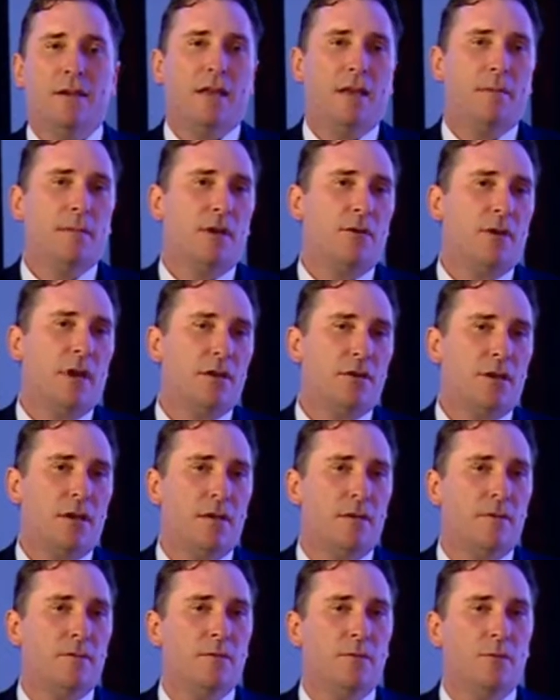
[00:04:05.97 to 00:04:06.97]
immigration
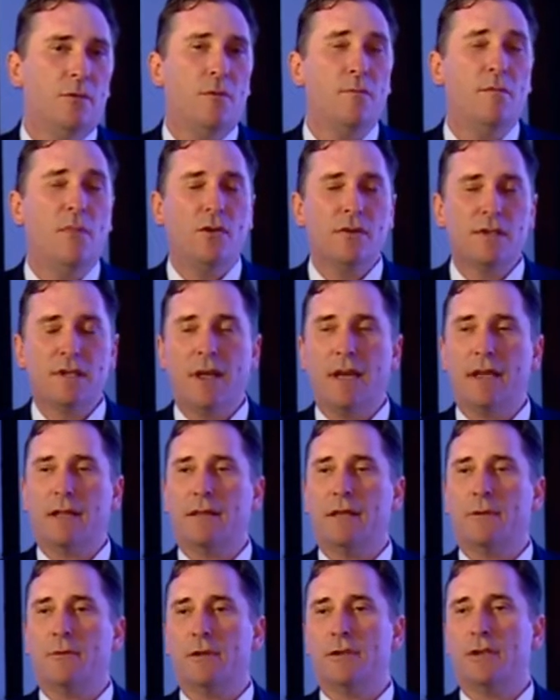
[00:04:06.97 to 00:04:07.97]
will most
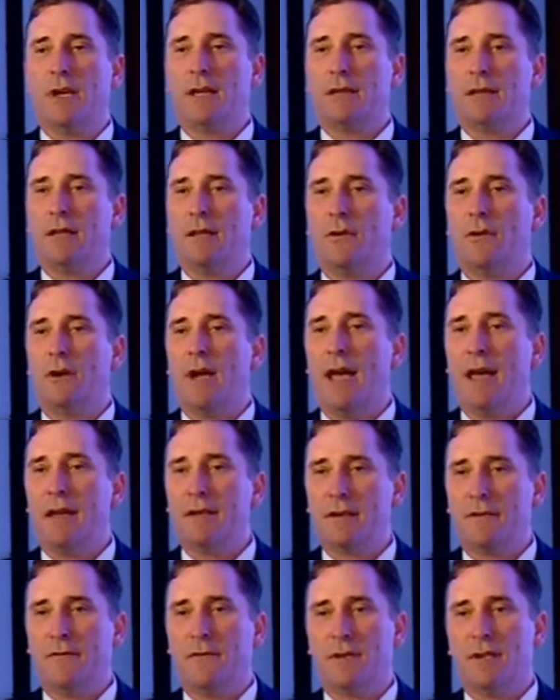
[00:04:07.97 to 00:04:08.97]
likely reject it or
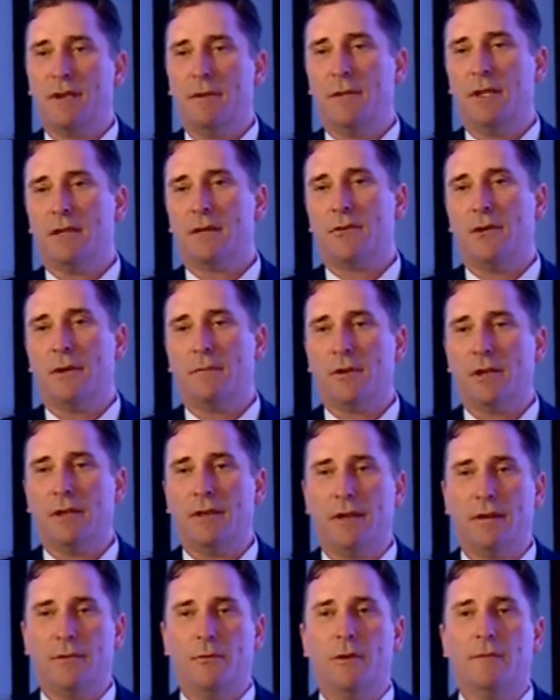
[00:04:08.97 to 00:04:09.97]
ask for some description
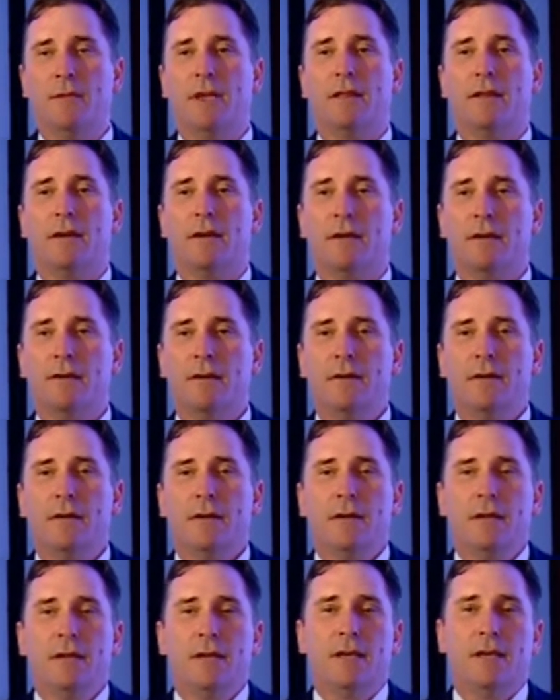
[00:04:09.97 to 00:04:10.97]
that would be
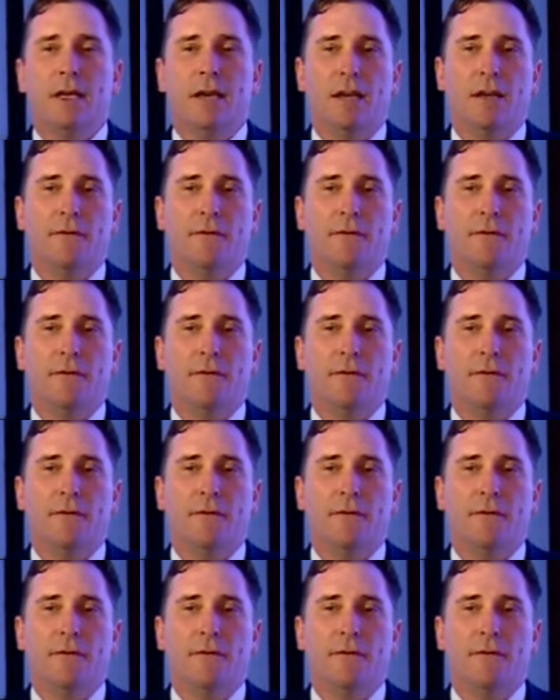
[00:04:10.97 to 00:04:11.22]
there.